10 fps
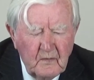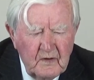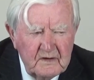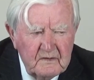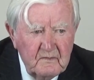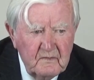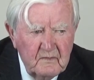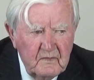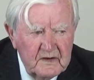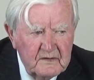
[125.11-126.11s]
with
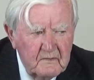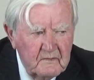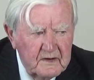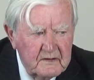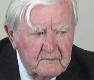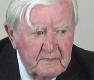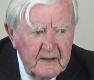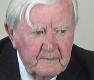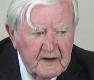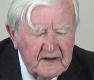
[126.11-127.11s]

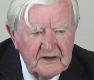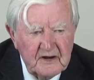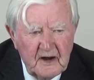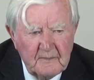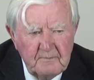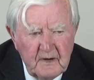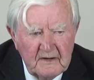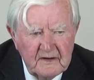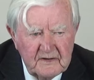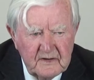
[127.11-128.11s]
people that they're not
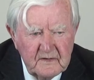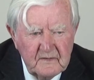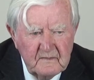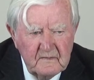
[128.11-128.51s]
married to.